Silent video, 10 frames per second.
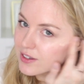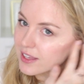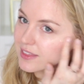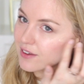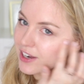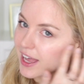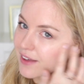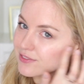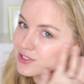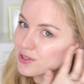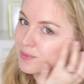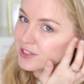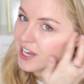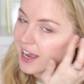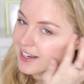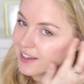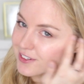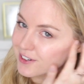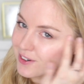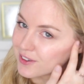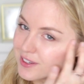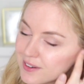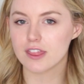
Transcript: you can never have too much highlighter on.